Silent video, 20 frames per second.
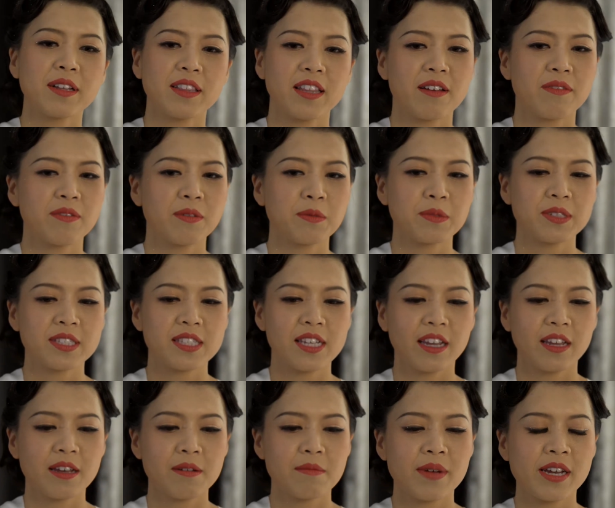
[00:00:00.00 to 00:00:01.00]
11 was
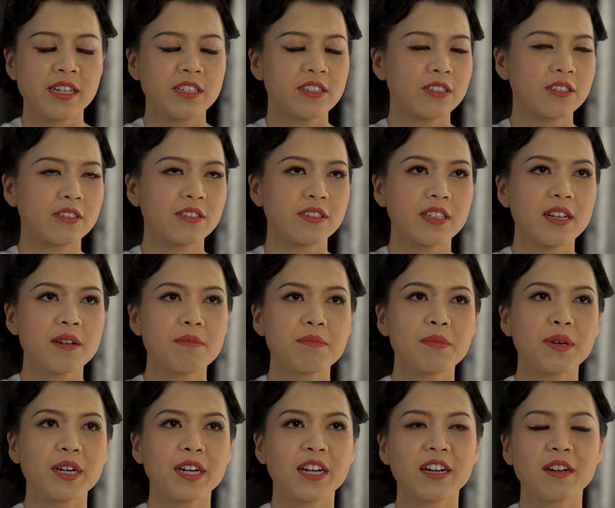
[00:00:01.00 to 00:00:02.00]
like a magical
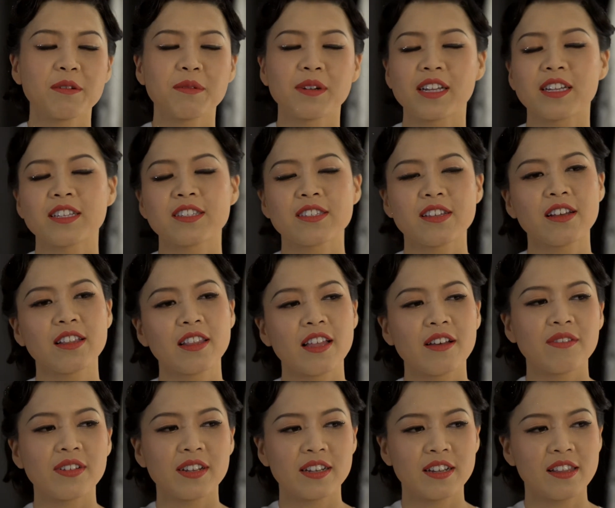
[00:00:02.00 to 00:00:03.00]
number. When I saw
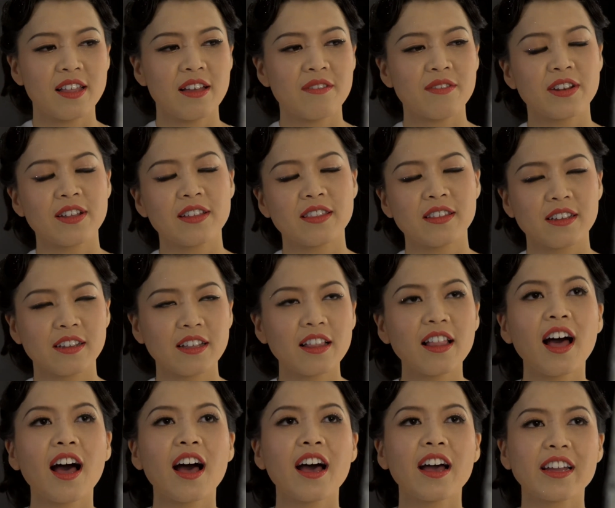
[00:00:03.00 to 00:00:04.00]
11, 11 on the
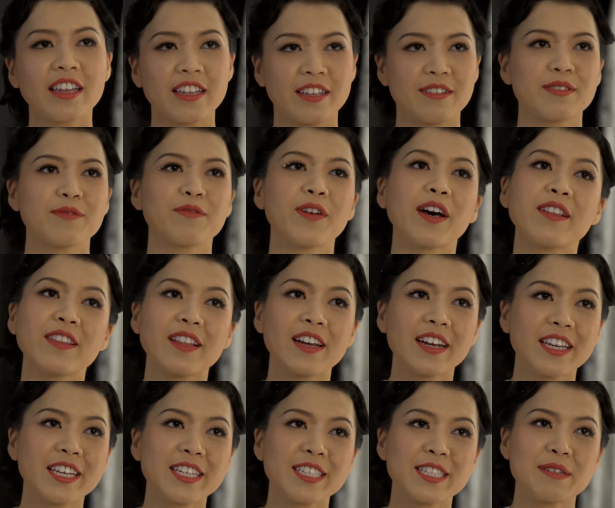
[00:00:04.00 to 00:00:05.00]
clock, it felt
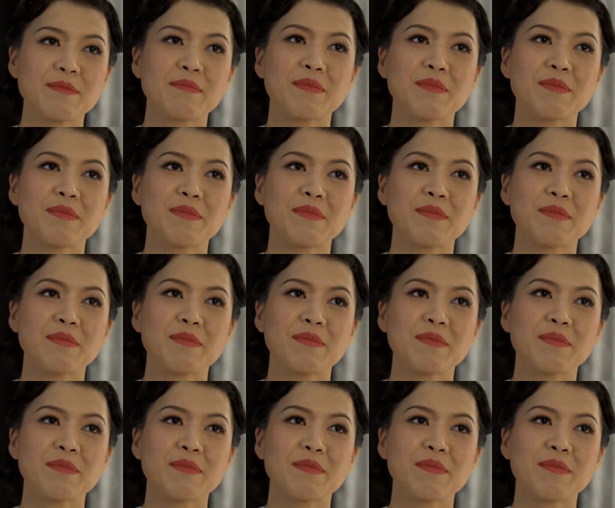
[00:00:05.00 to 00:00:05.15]
lucky to